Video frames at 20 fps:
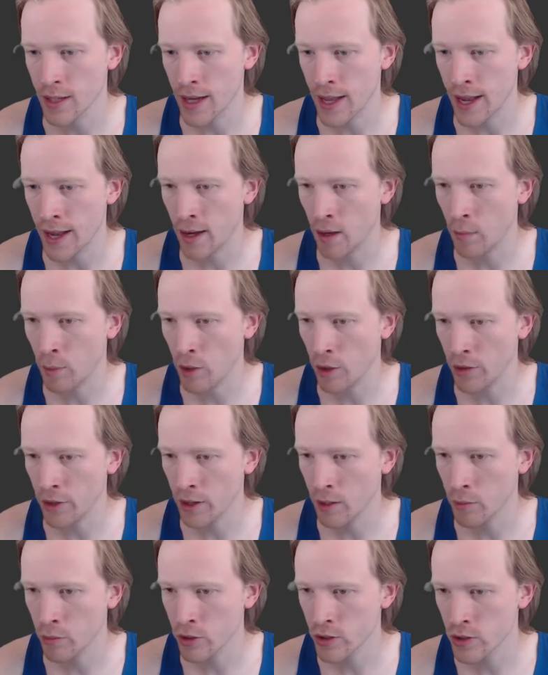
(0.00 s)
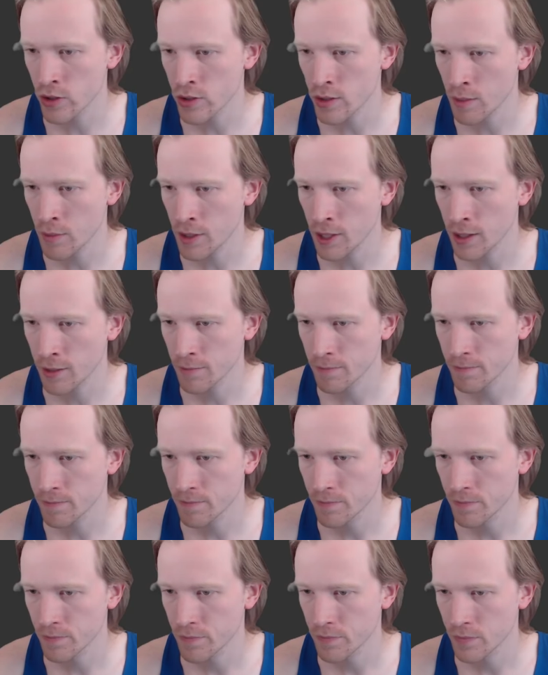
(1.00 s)
add up all the numbers or something.
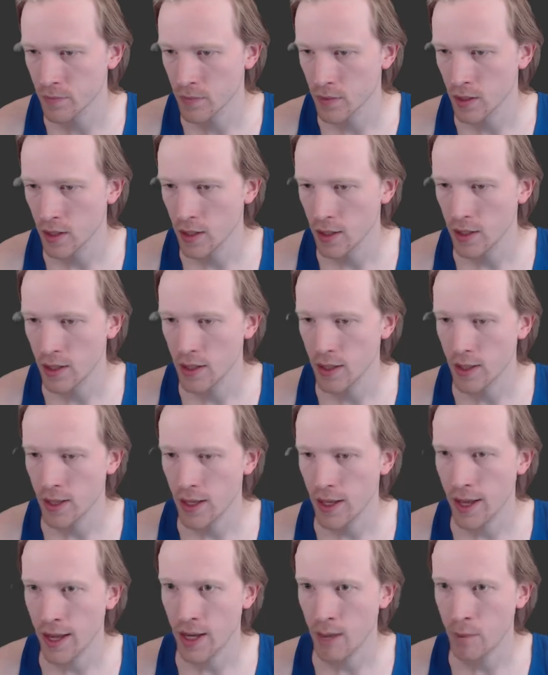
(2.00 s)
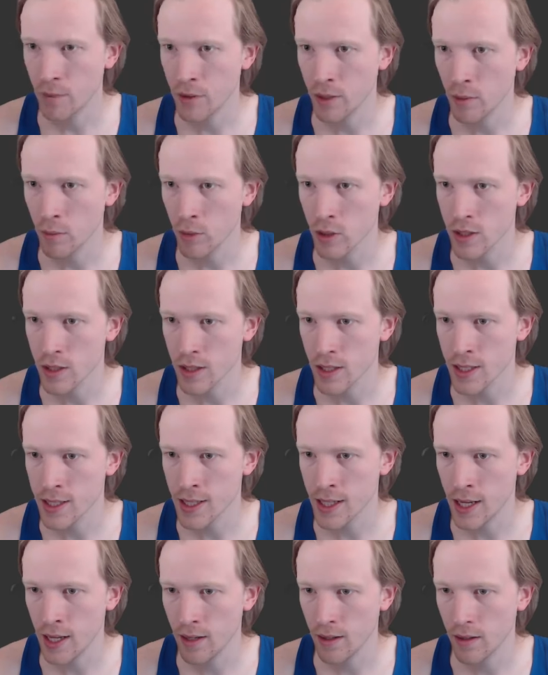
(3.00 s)
Add up the numbers in the
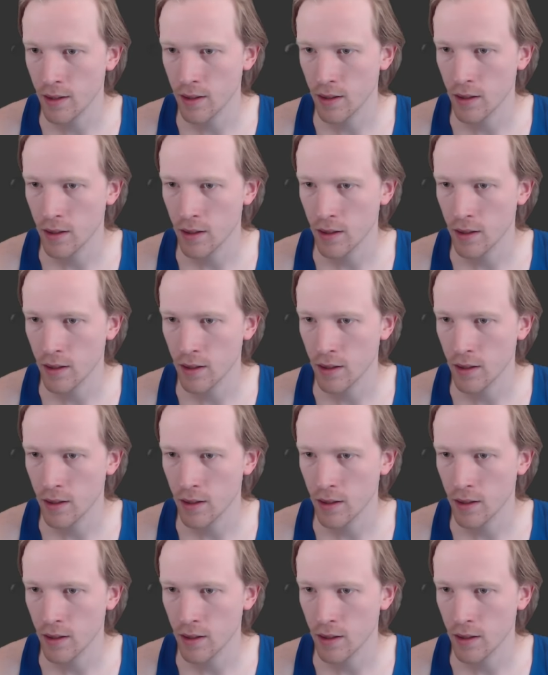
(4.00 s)
set.